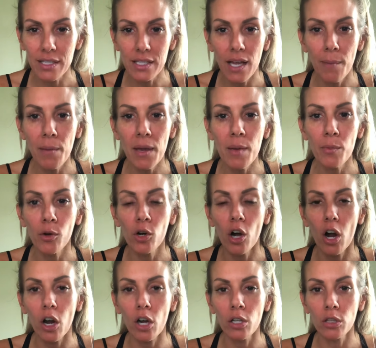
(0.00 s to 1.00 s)
Some people
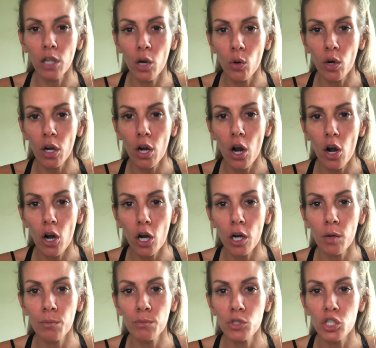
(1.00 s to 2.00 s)
are lower
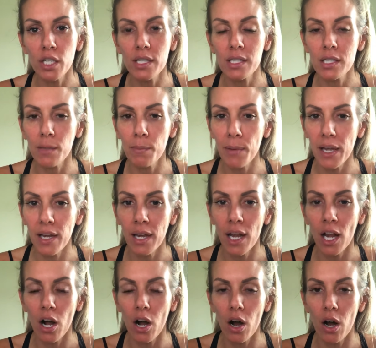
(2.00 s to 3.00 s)
carb, just
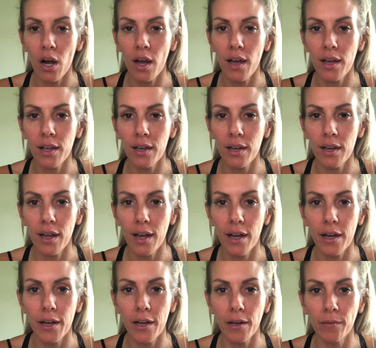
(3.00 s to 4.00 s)
depending on
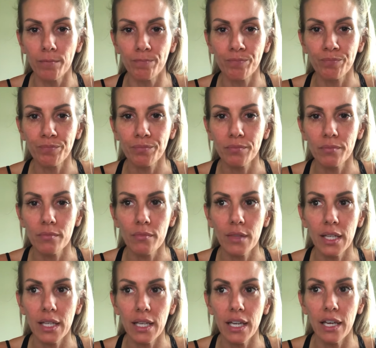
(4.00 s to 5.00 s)

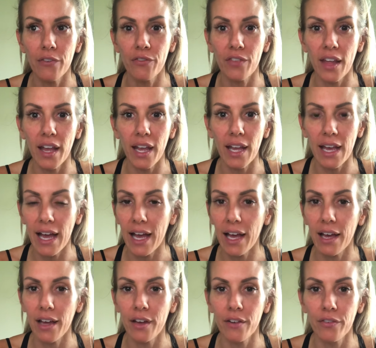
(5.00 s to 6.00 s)
if they
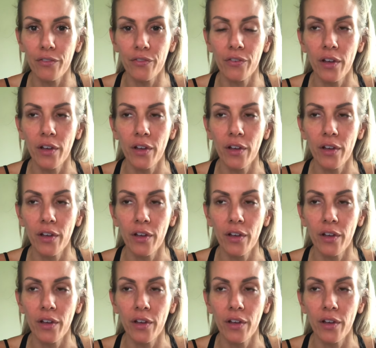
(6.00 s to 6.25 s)
have